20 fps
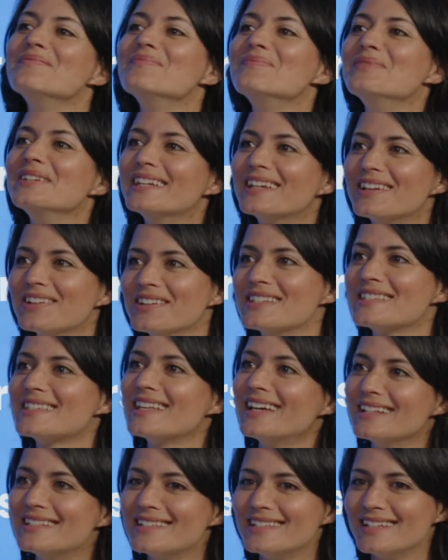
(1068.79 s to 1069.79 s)
Because
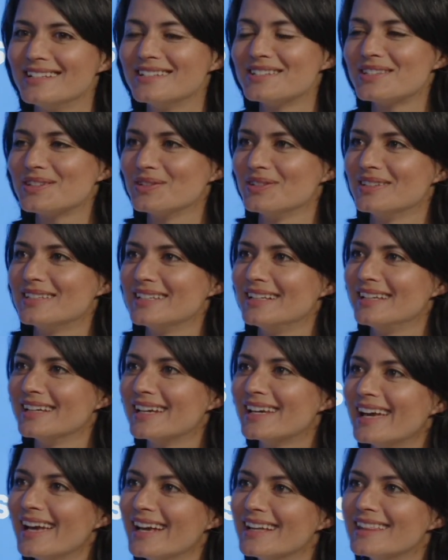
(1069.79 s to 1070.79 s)
I tend to
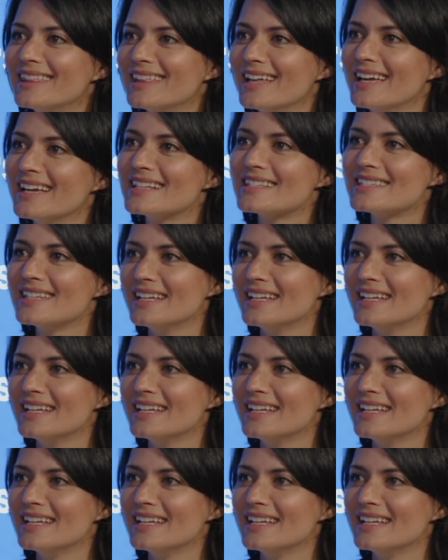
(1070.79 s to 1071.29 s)
delegate things,